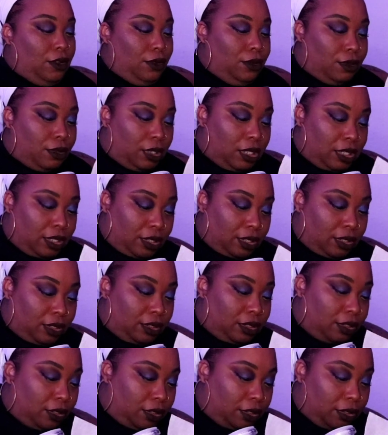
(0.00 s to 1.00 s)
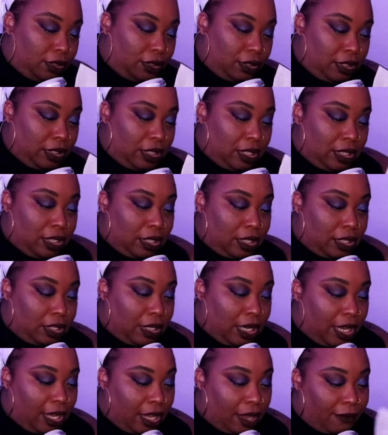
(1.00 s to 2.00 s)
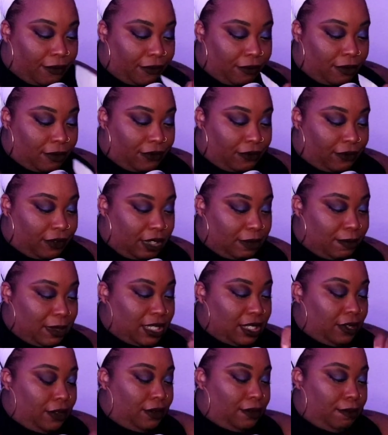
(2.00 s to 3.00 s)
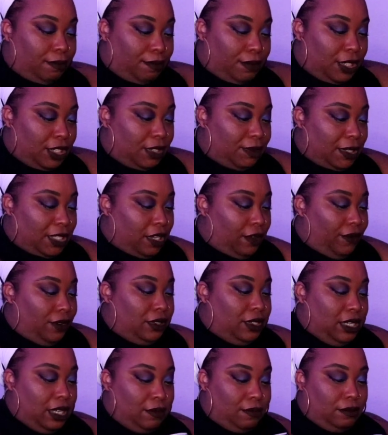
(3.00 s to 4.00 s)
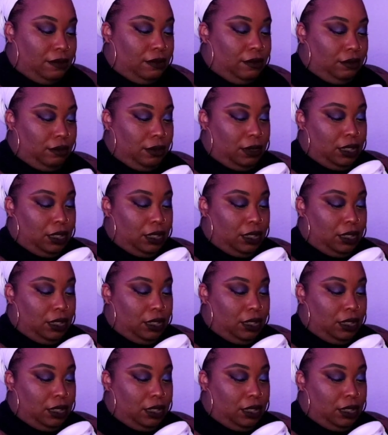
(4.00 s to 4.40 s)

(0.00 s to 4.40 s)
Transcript: Ooh. Dang, I flipped myself, pushed myself on something.